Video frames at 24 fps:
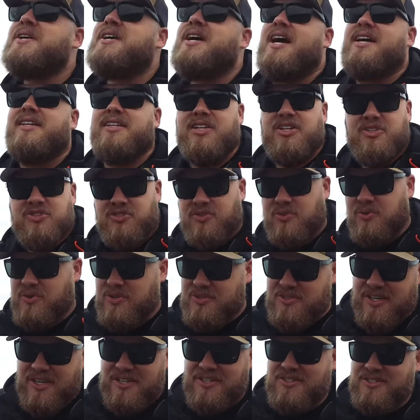And then as soon
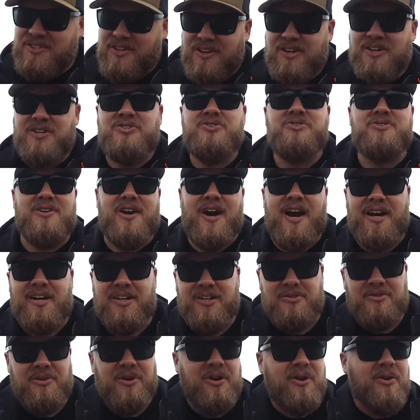as I started trying
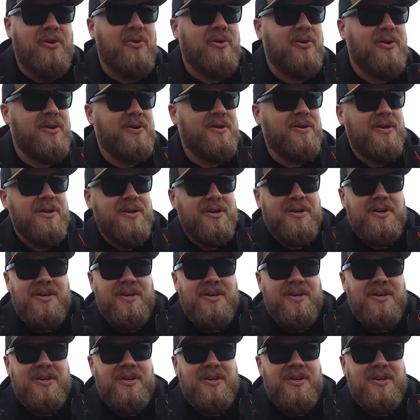to record